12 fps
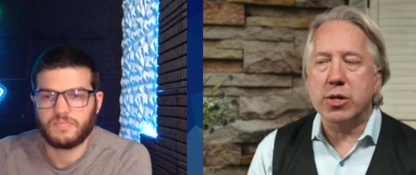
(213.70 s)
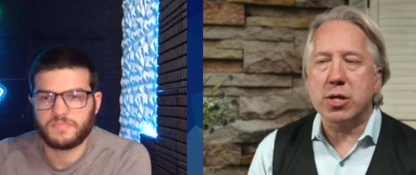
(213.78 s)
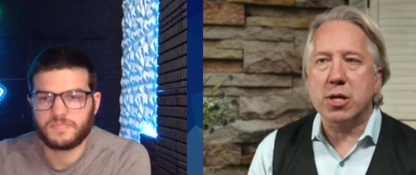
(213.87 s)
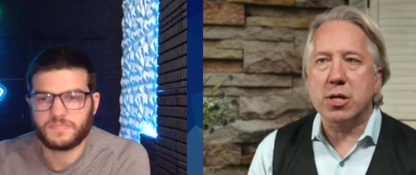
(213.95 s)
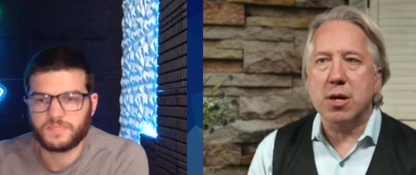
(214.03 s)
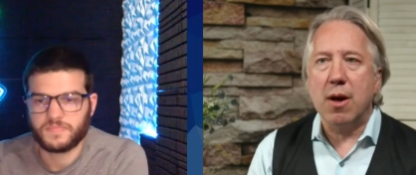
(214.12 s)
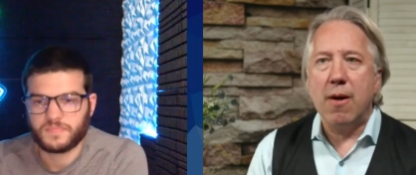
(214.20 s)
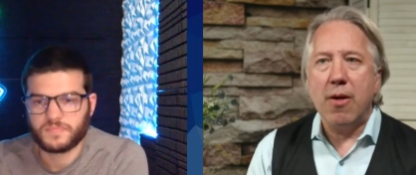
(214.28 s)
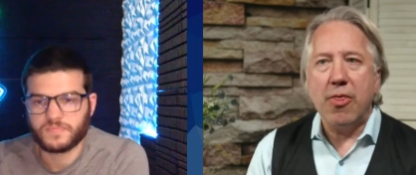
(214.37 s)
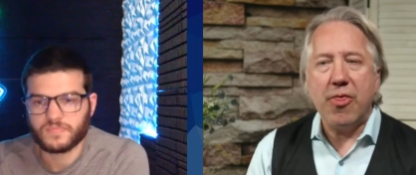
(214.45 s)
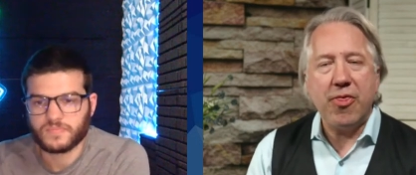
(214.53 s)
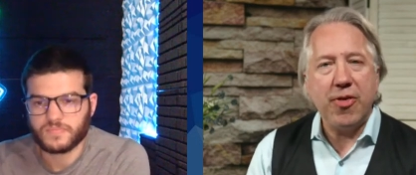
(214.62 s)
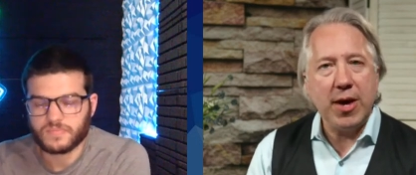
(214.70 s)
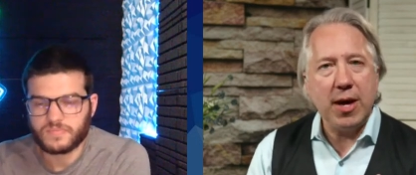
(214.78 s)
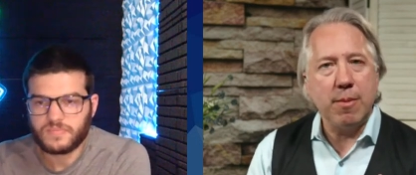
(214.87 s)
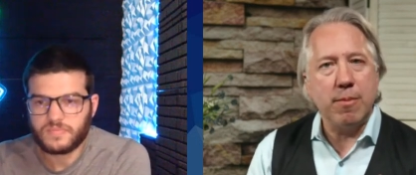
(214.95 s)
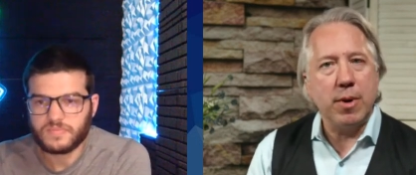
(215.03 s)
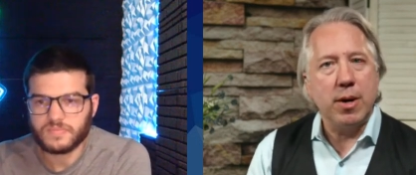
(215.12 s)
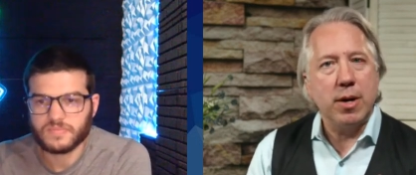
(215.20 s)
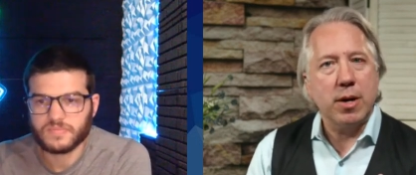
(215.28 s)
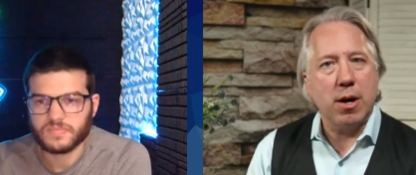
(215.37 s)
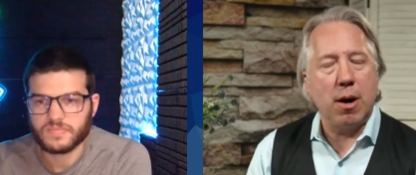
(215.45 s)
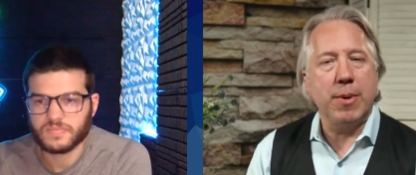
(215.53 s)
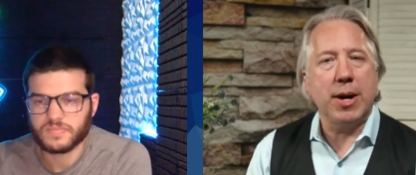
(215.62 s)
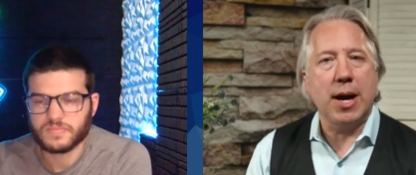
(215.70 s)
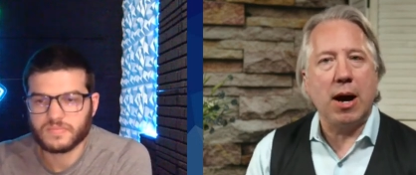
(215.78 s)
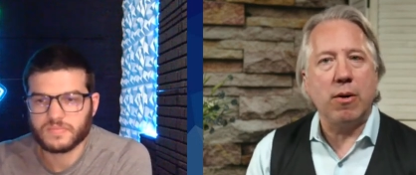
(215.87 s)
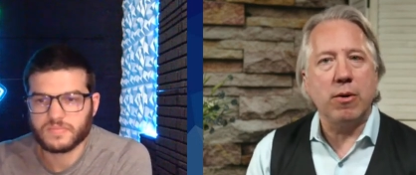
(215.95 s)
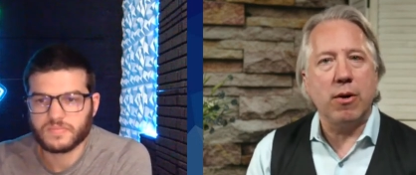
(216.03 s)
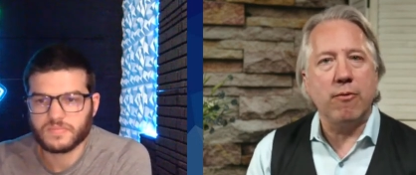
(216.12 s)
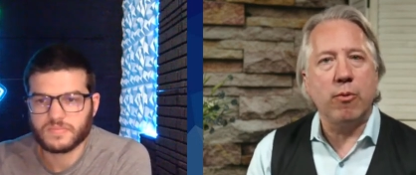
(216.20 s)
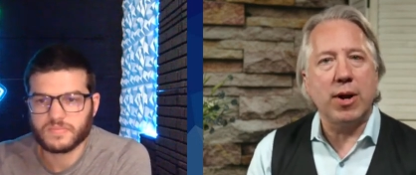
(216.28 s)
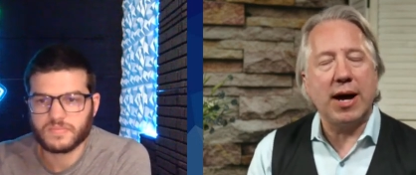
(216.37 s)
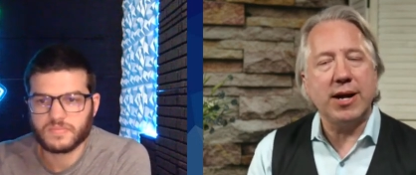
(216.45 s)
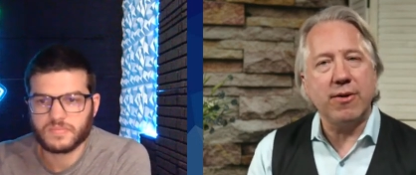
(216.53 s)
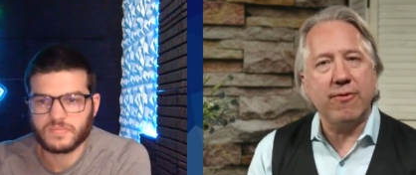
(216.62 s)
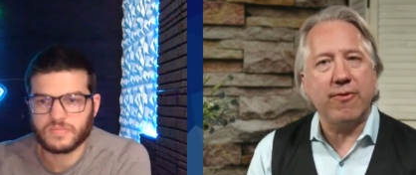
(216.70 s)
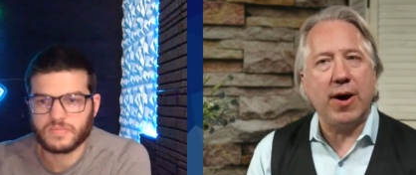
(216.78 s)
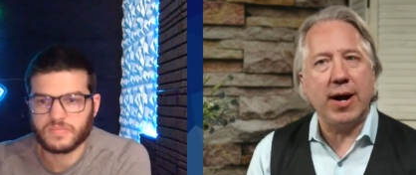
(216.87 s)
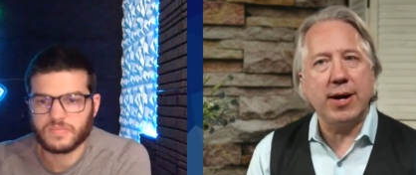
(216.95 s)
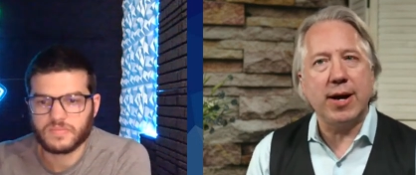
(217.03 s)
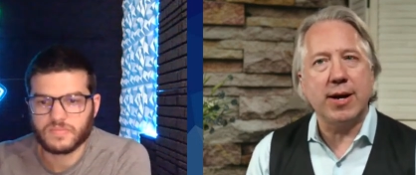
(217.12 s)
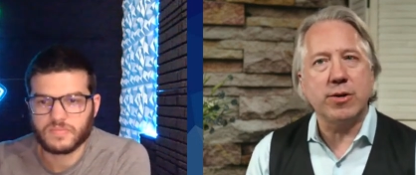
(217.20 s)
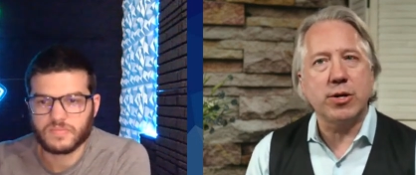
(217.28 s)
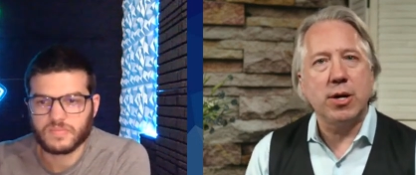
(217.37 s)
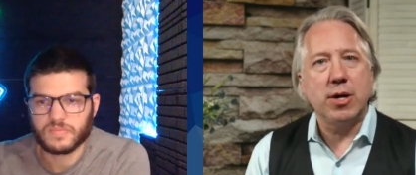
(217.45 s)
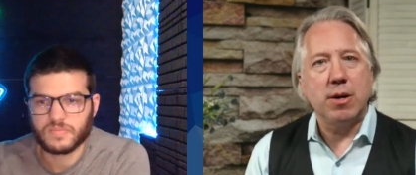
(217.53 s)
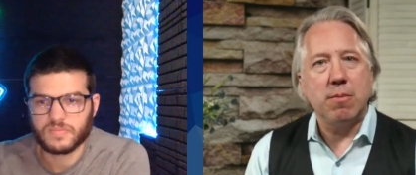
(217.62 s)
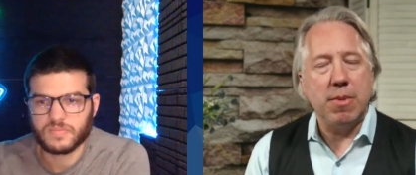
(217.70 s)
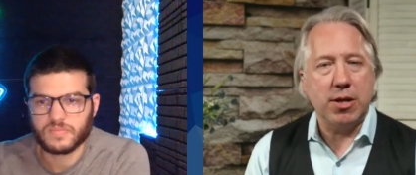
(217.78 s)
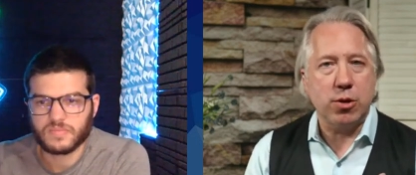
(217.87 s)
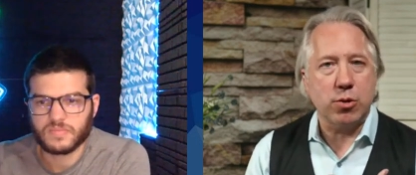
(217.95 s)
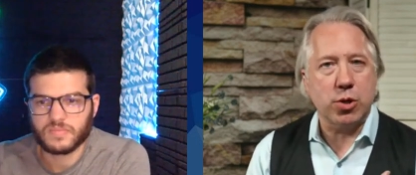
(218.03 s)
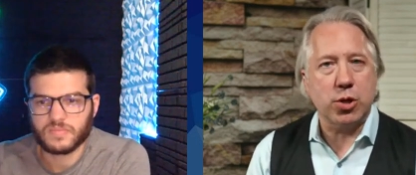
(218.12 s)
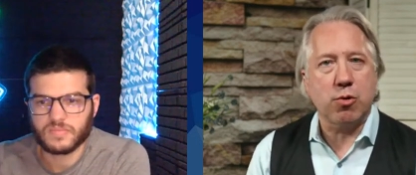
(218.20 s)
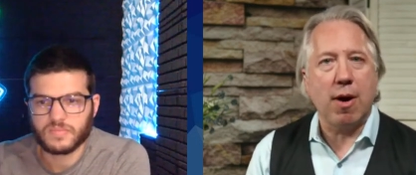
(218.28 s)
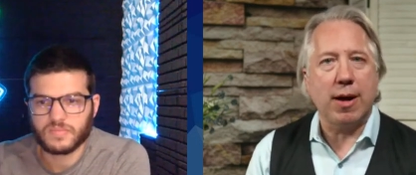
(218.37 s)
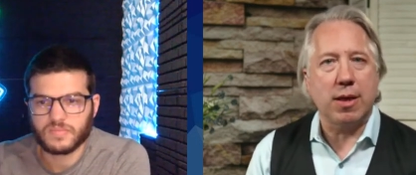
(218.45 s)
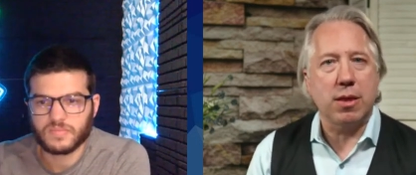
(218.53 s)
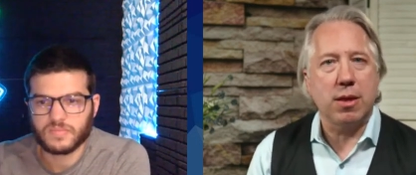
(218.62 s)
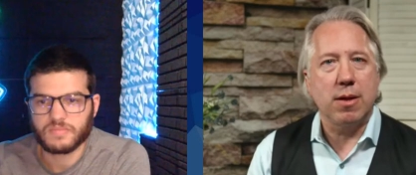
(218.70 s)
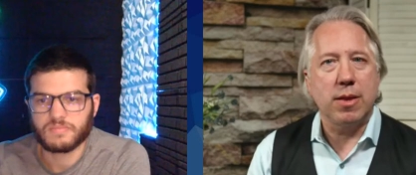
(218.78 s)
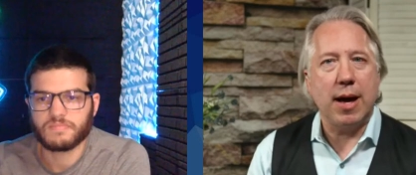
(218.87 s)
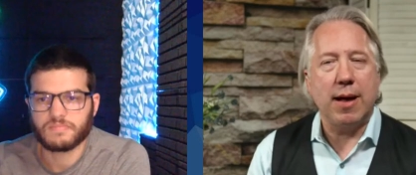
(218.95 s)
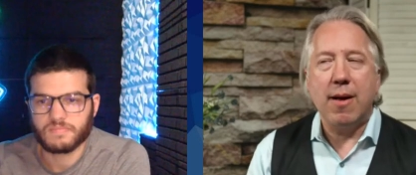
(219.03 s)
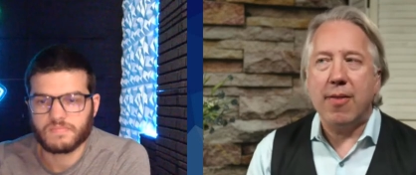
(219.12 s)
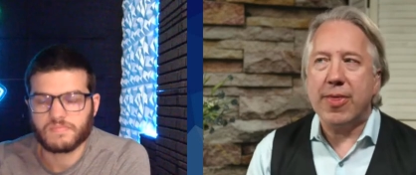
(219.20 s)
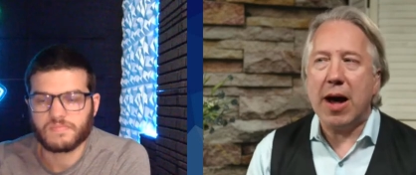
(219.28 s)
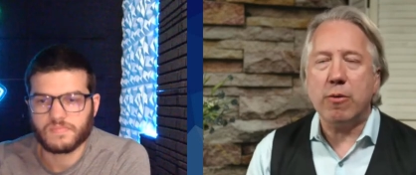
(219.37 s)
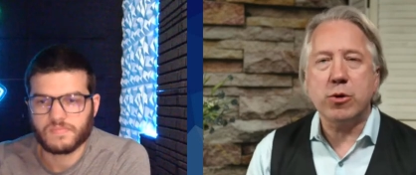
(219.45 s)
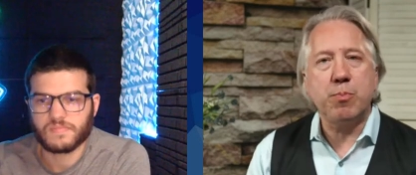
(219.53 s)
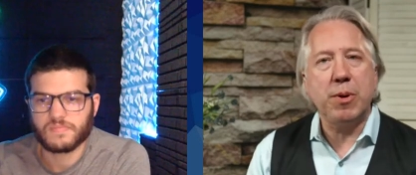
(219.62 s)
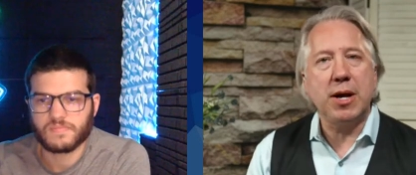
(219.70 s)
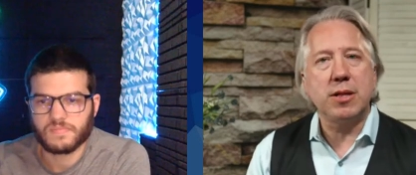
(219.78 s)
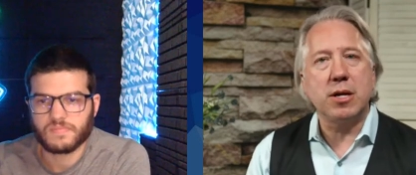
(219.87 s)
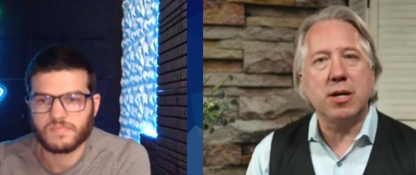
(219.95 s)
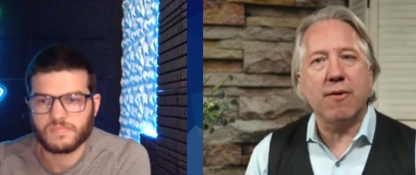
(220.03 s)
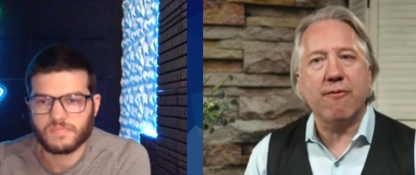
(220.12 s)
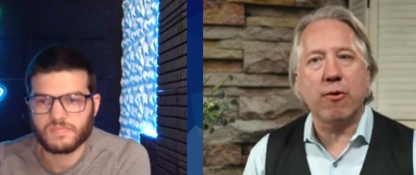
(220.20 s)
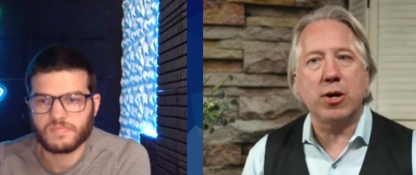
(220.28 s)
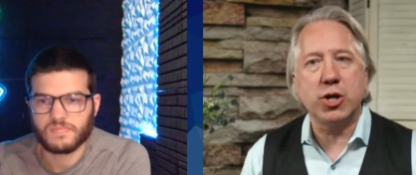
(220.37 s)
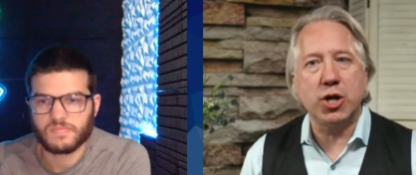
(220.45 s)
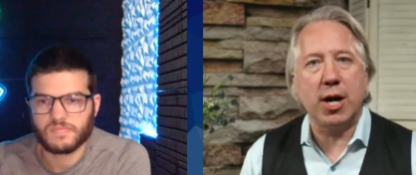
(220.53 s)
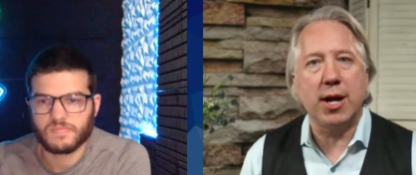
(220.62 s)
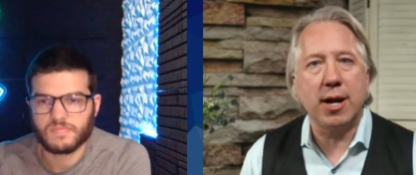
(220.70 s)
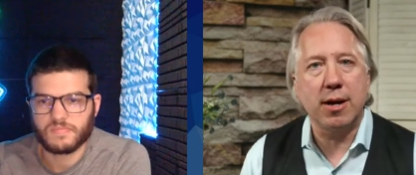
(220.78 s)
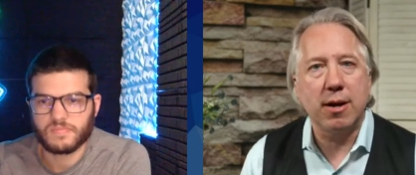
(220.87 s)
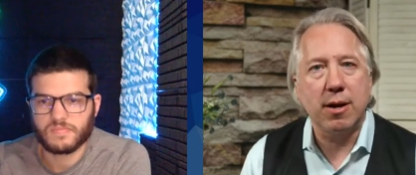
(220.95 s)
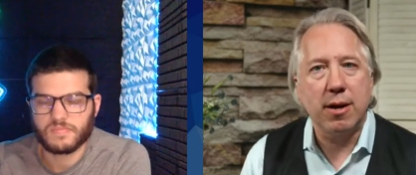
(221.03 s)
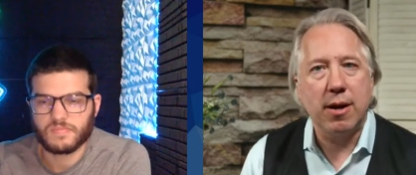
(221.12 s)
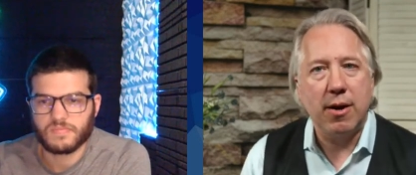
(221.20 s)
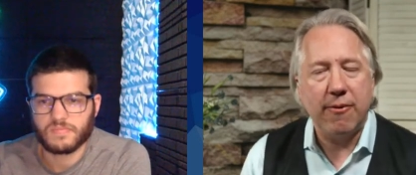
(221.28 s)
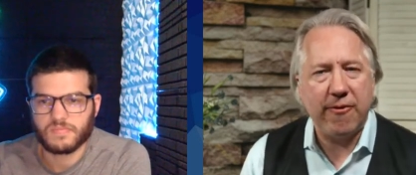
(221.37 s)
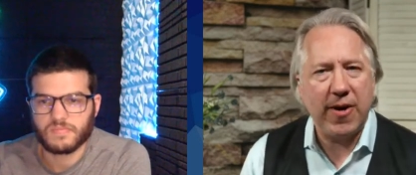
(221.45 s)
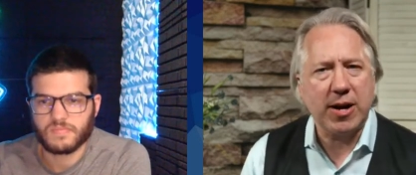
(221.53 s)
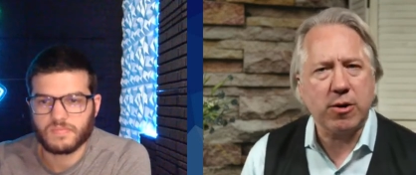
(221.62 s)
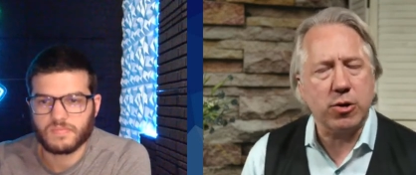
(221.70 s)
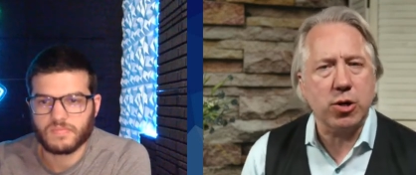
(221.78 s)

Speaker 1: this theme coming out of what I define as mental strength, that that was being the differentiating factor.